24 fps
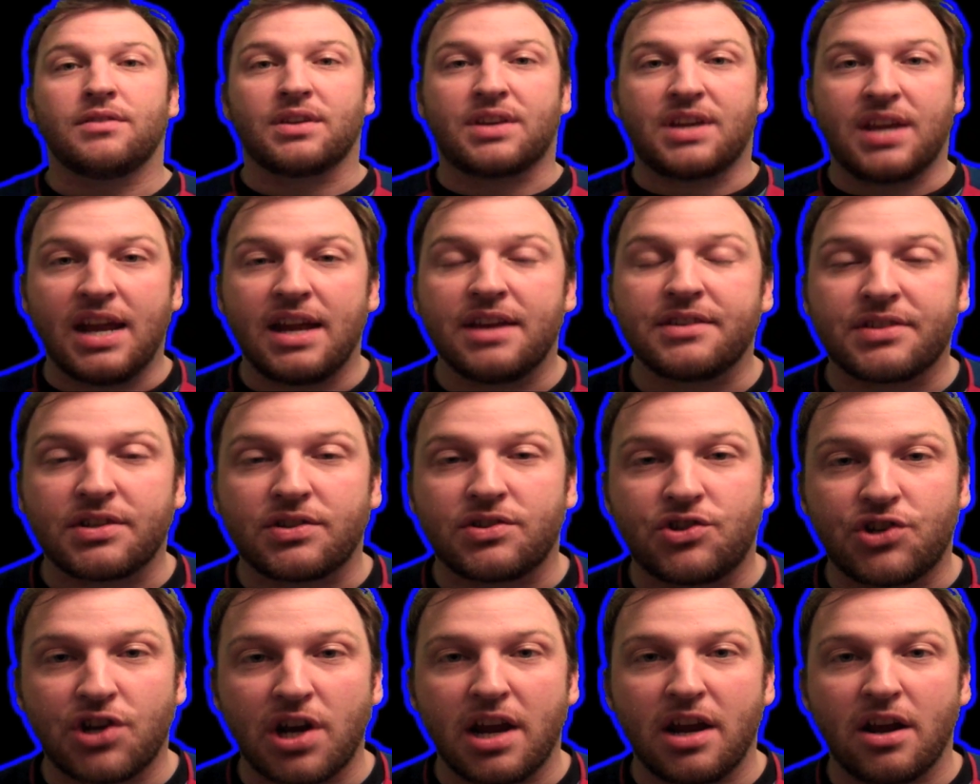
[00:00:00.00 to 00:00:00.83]
The
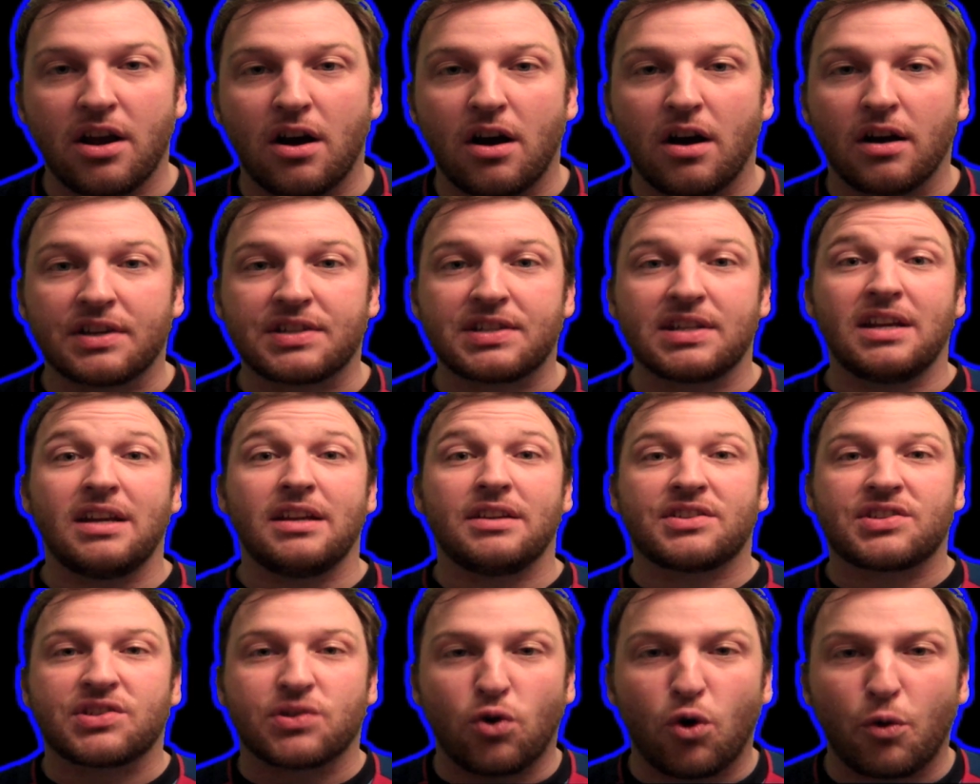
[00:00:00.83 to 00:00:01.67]
Kansas Jayhawks,
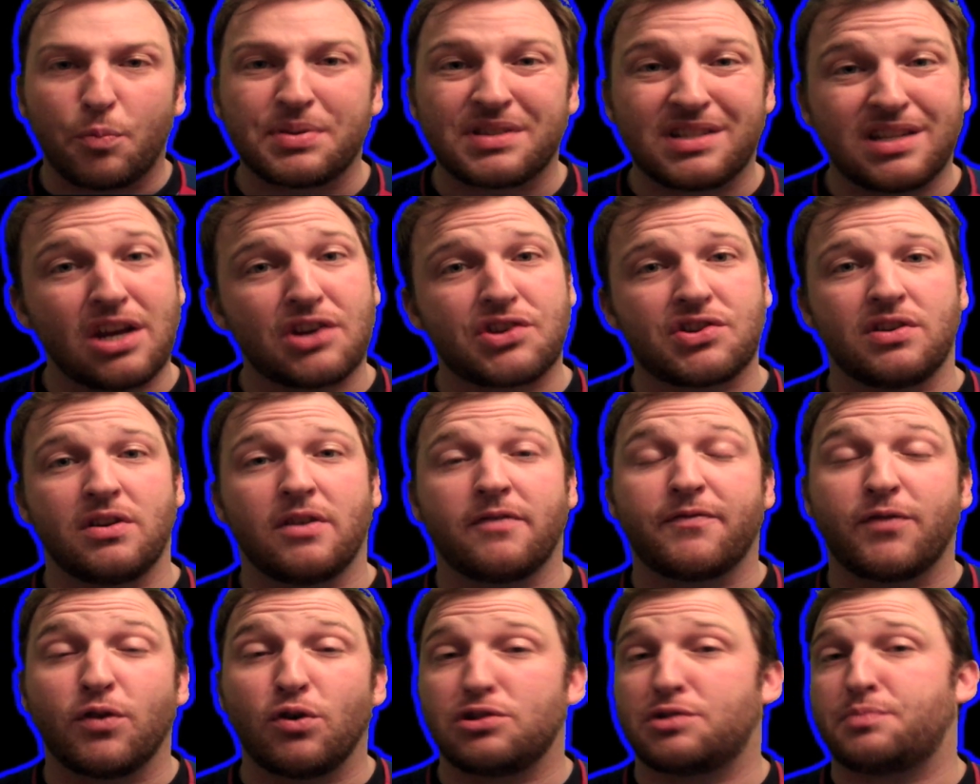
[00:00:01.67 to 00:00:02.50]
in sole possession
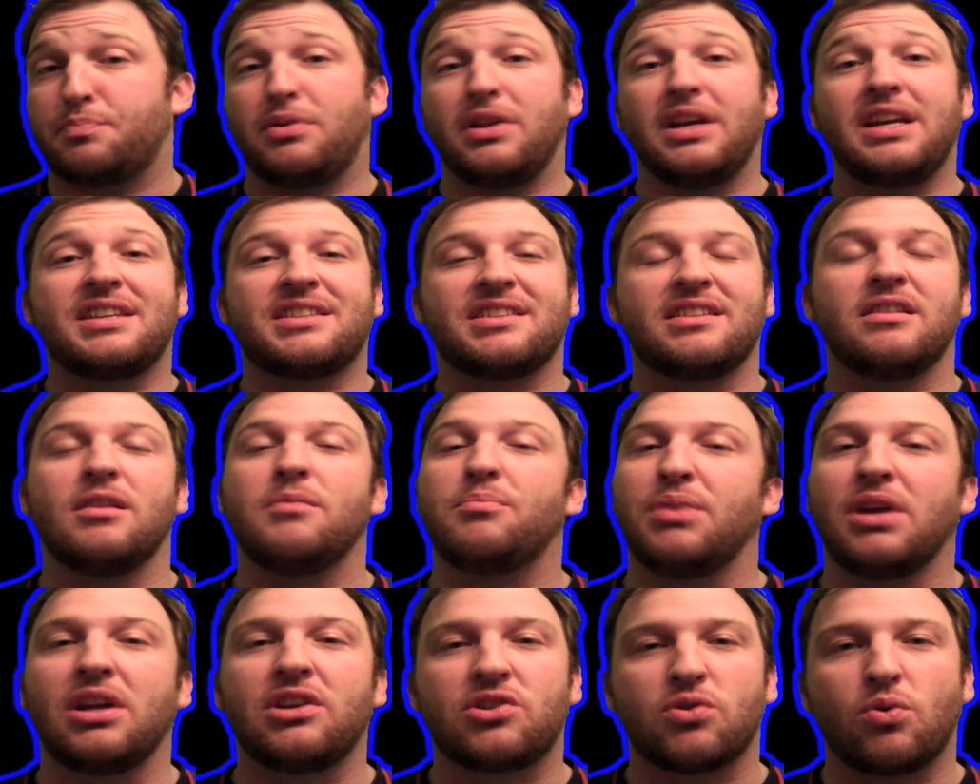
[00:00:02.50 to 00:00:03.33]
of first place in the
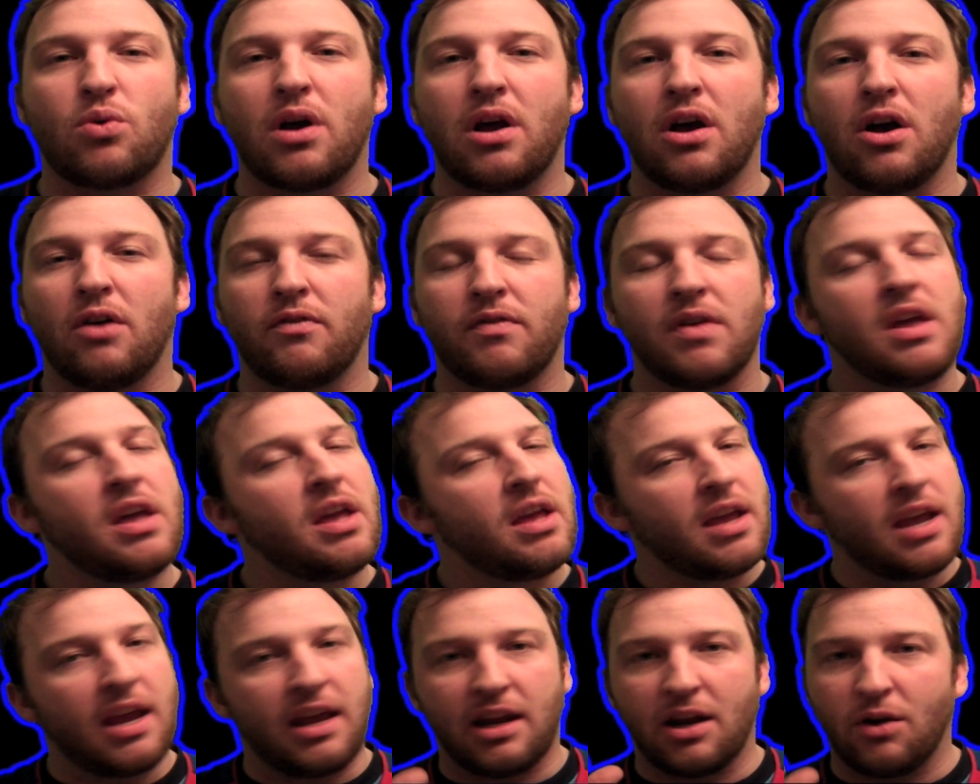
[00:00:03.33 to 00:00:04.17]
Big 12,
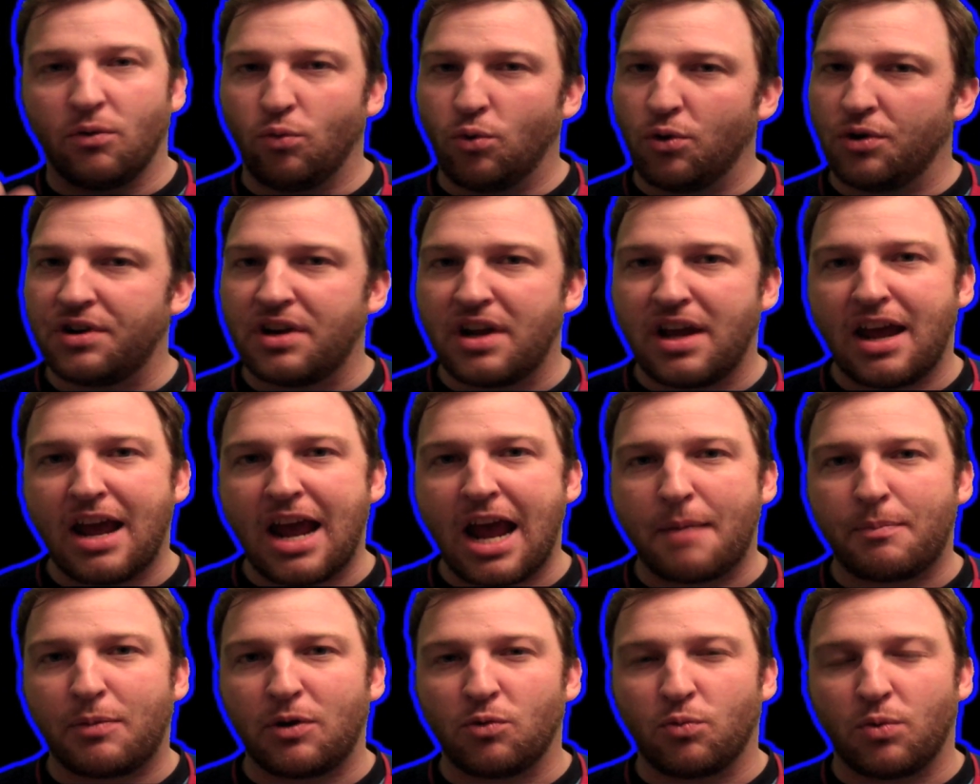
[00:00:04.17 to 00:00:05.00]
and it wouldn't have
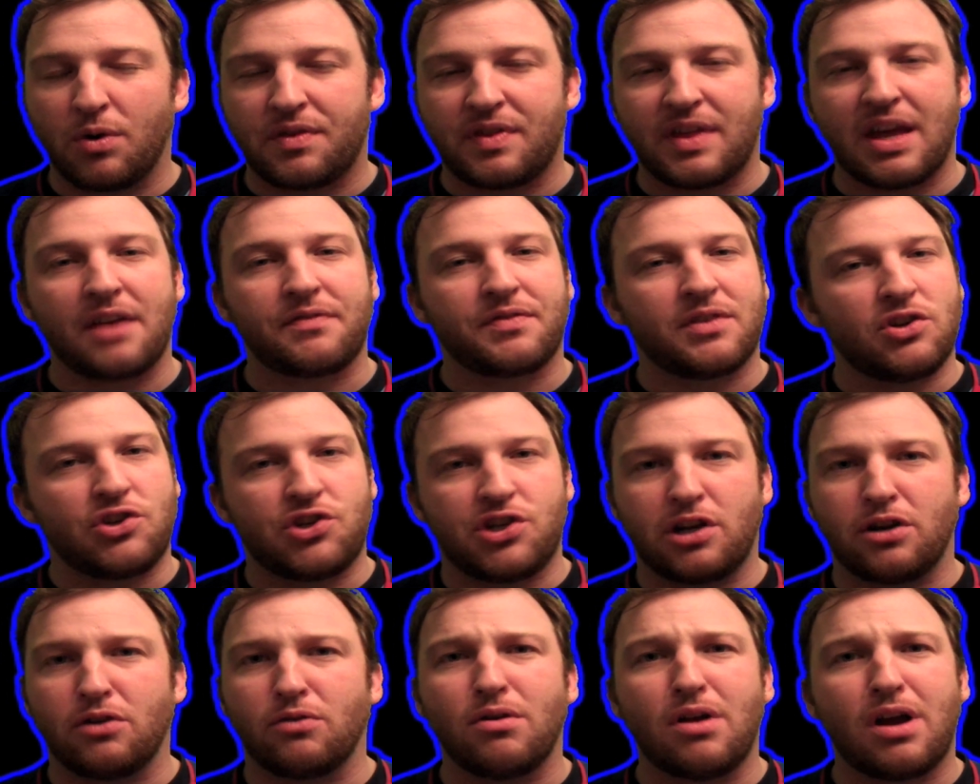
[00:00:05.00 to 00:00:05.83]
happened without the
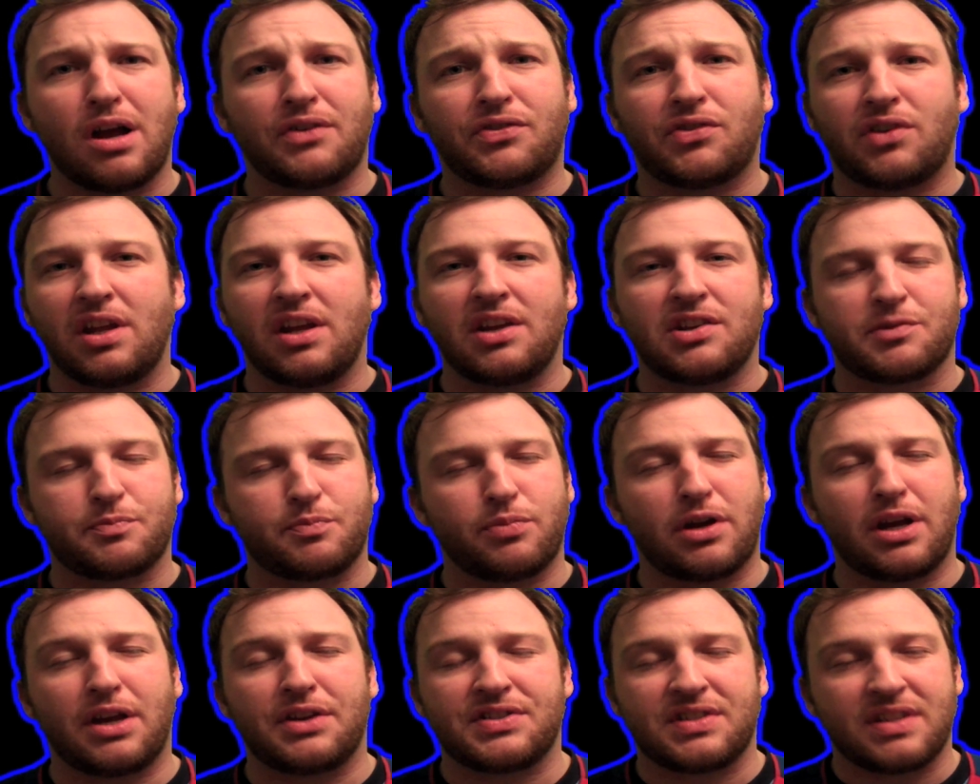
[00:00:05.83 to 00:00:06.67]
generosity
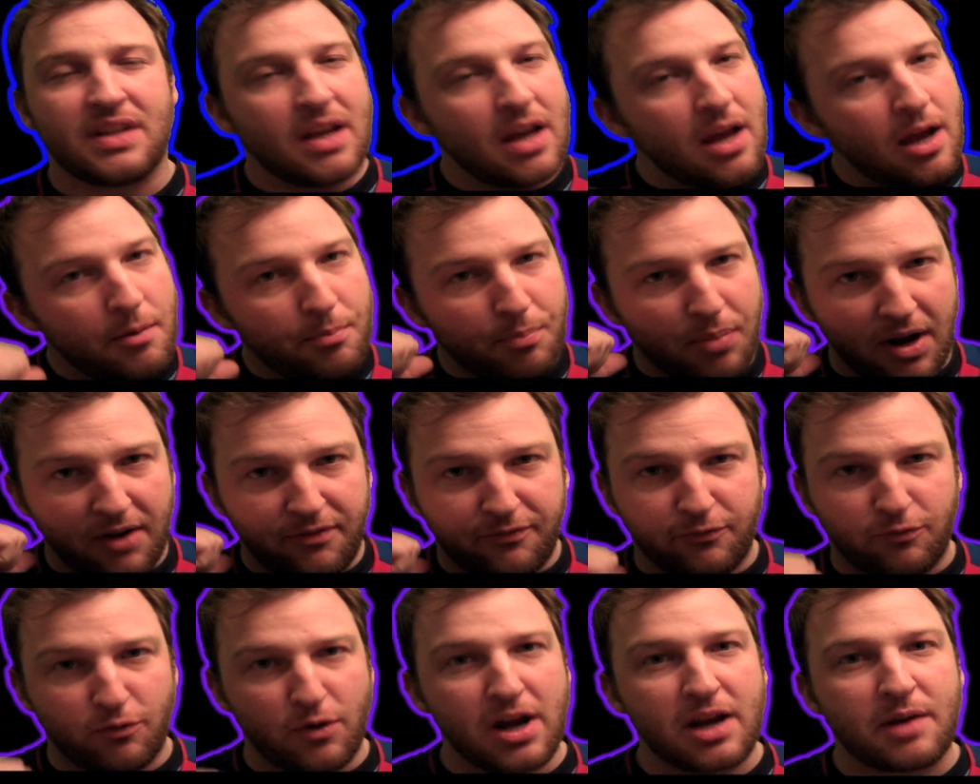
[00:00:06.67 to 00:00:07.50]
expressed by
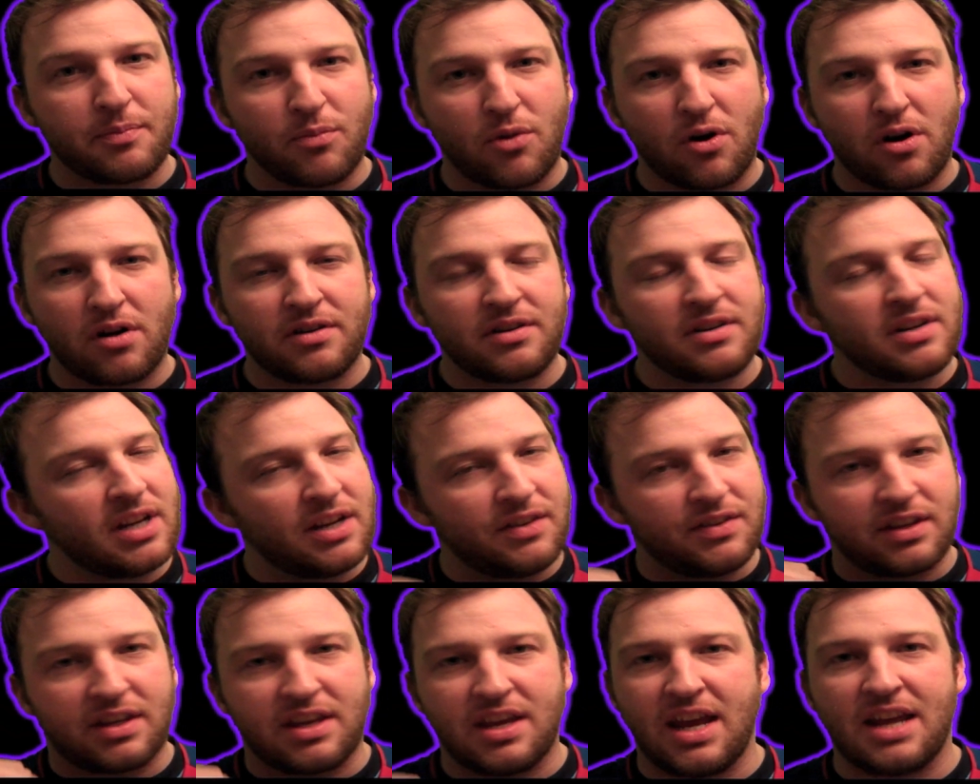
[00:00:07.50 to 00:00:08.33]
Frank Martin
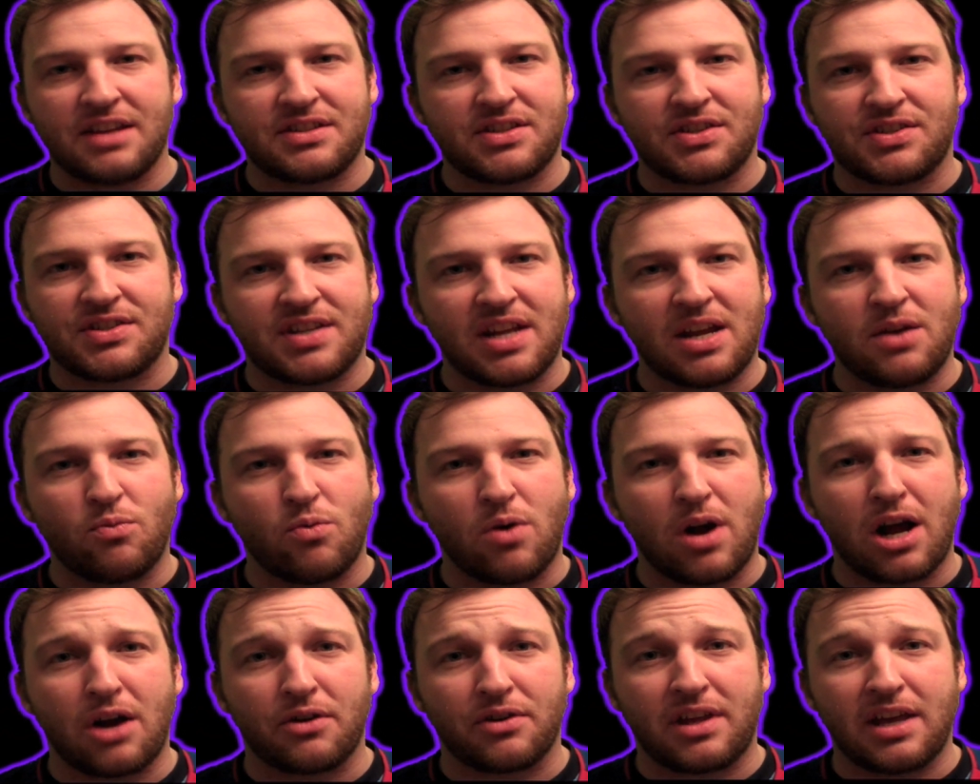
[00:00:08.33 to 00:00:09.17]
and the Kansas State
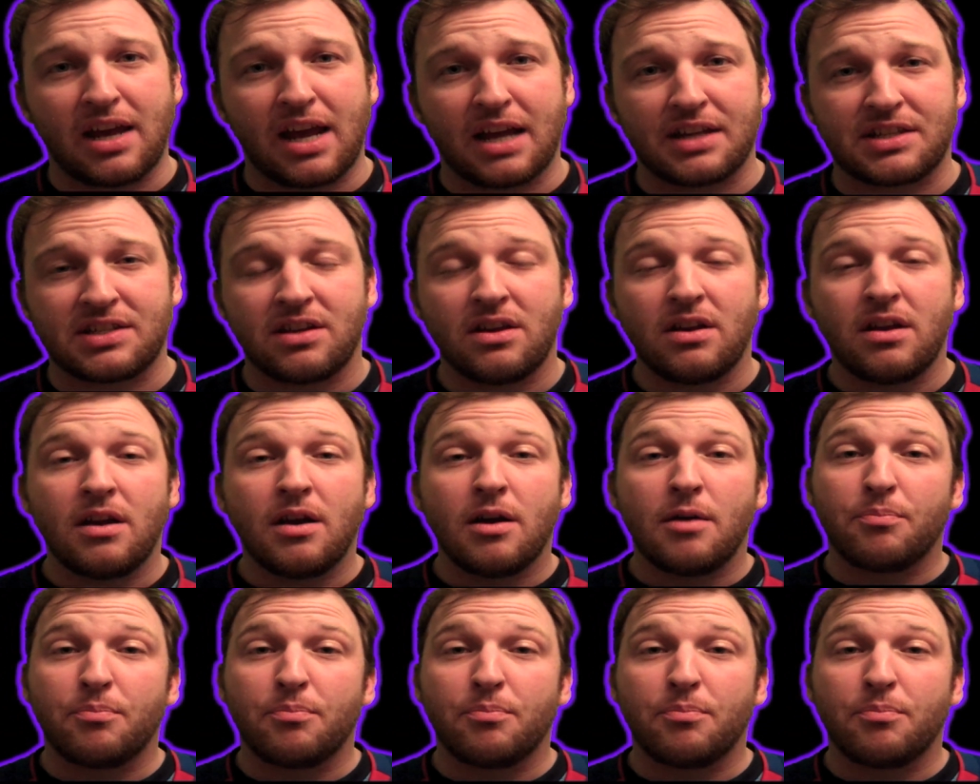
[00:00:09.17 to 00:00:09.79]
Wildcats.